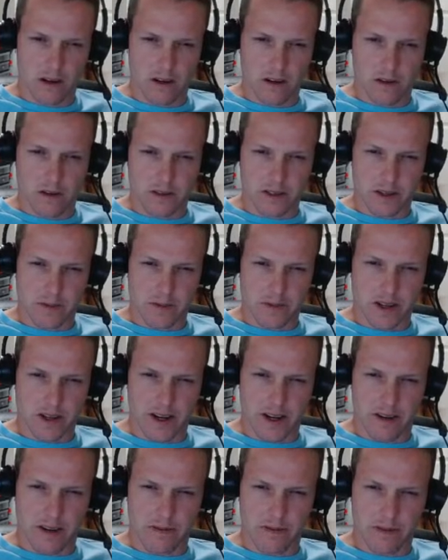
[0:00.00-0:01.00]
What's up,
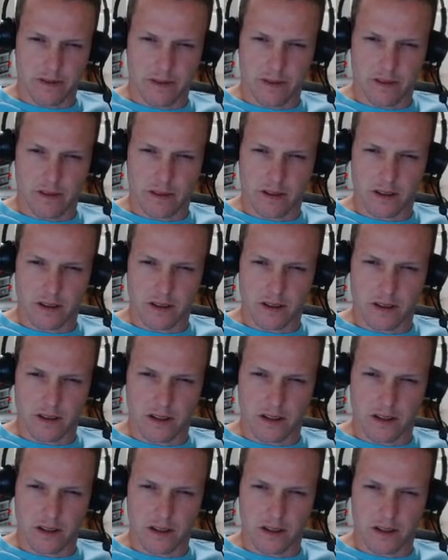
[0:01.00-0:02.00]
Dave?
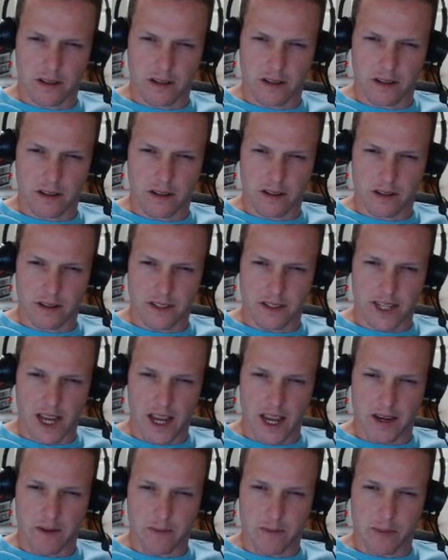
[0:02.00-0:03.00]

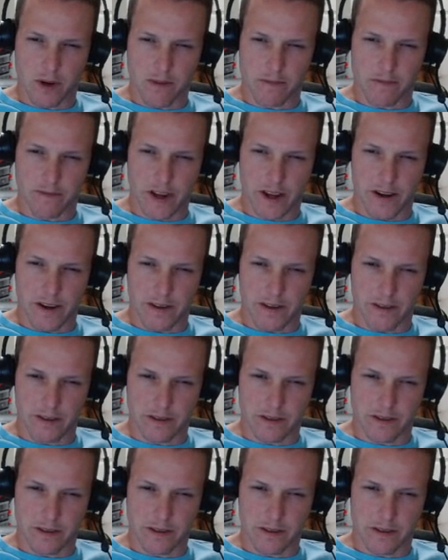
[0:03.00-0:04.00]
Italian prop fighter.
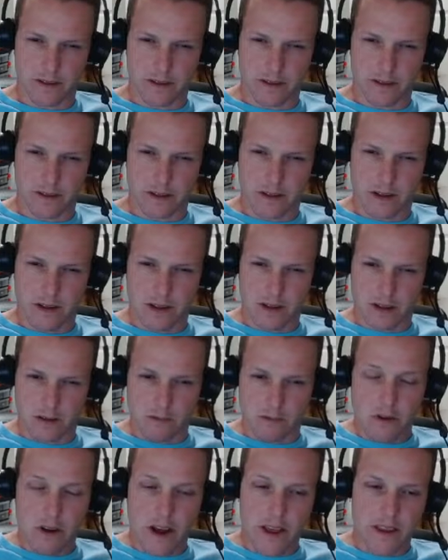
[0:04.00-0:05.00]

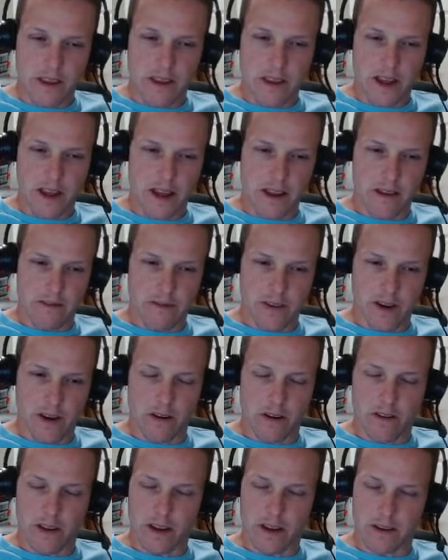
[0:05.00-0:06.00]
Well, and then that
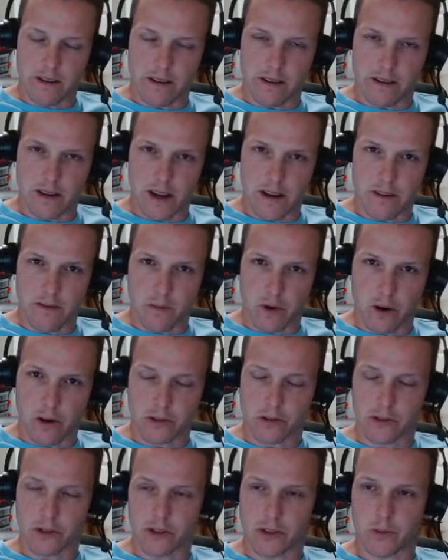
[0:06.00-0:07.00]
video that Dave
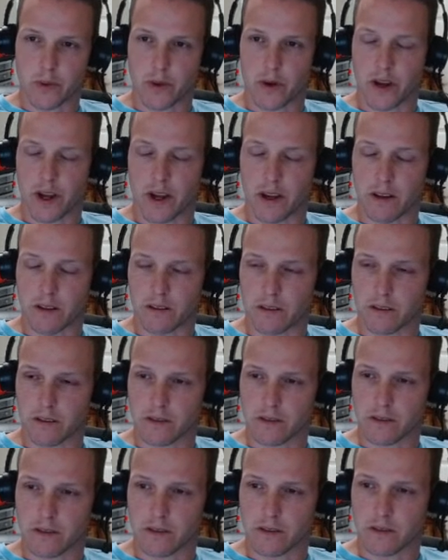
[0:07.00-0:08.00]
Marshall just put out,
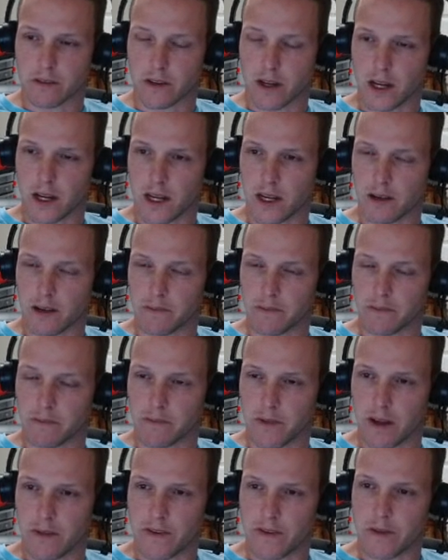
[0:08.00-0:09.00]
of
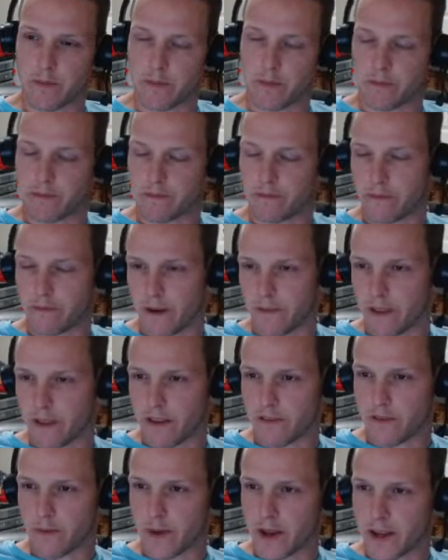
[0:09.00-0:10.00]
the
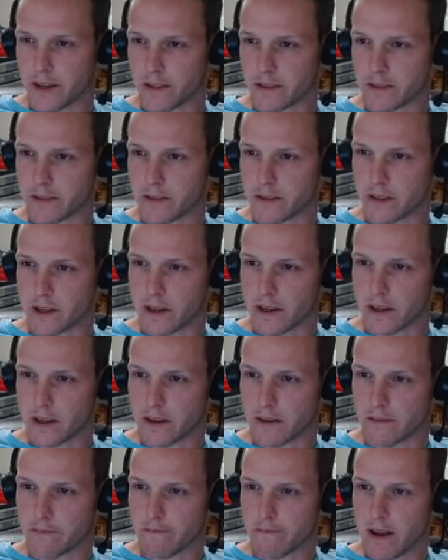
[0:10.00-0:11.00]
FMS,
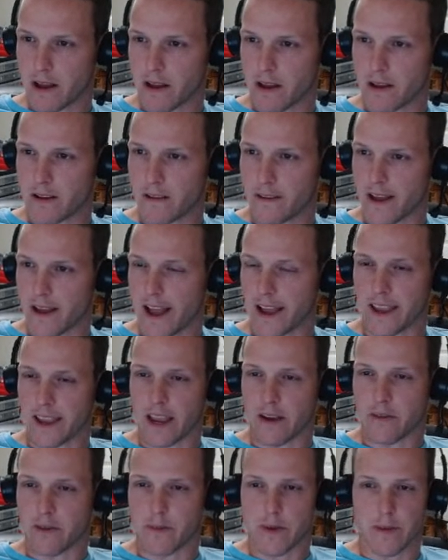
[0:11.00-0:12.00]
I
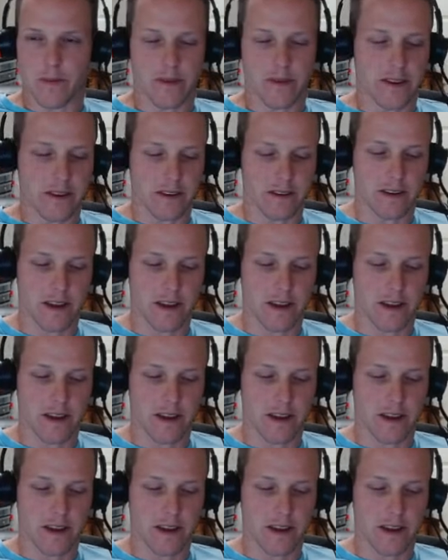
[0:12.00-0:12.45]
can't remember the.